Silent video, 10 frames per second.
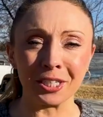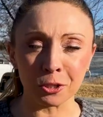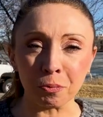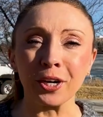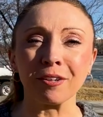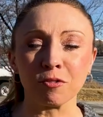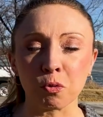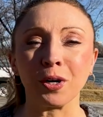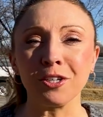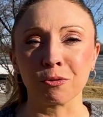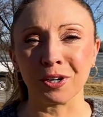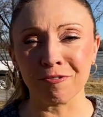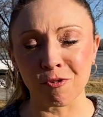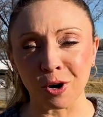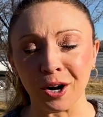spring of
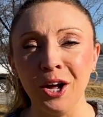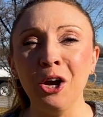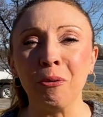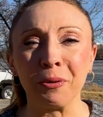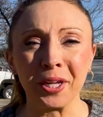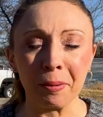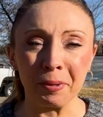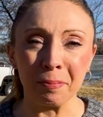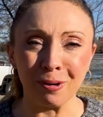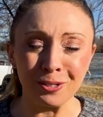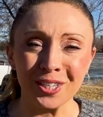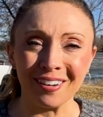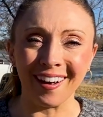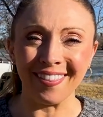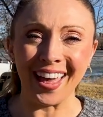2024. We'll keep you posted
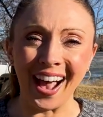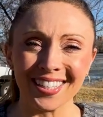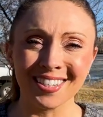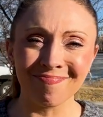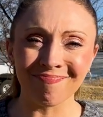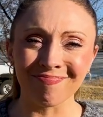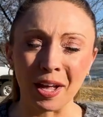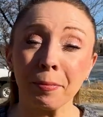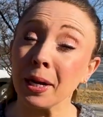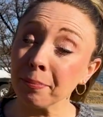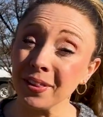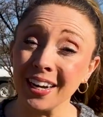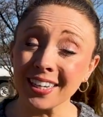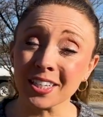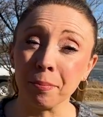on that. Coming up in the
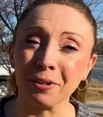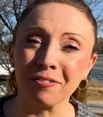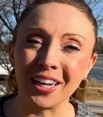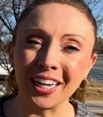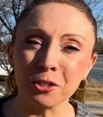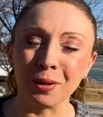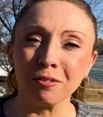next couple of days, we have